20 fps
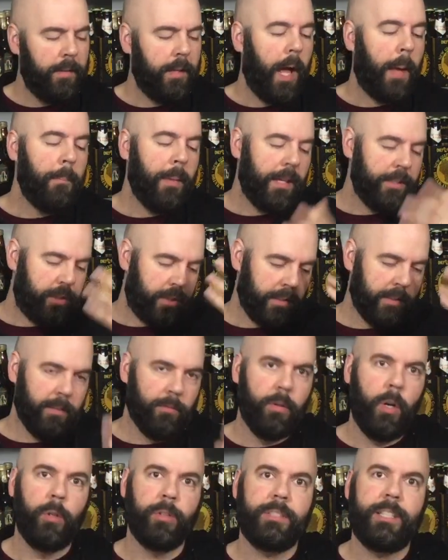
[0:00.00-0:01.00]
I mentioned the
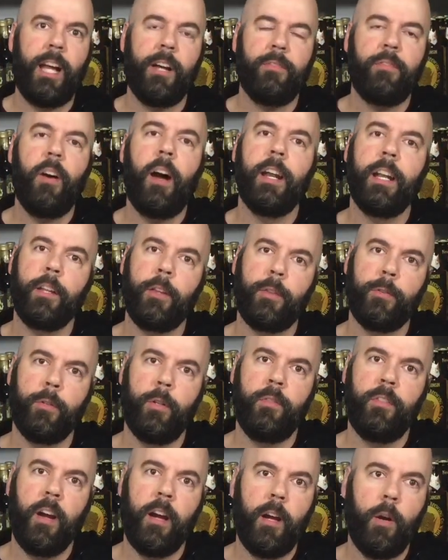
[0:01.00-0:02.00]
roast not fighting
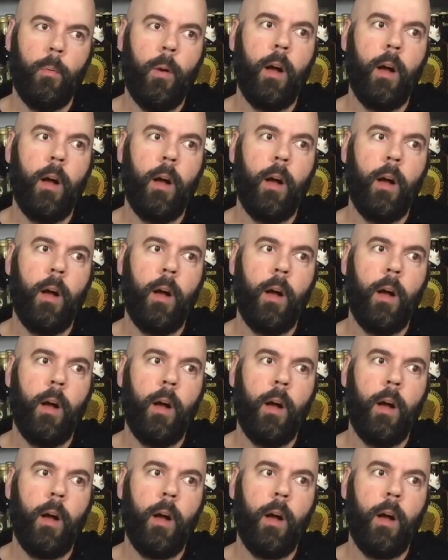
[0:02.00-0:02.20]
through very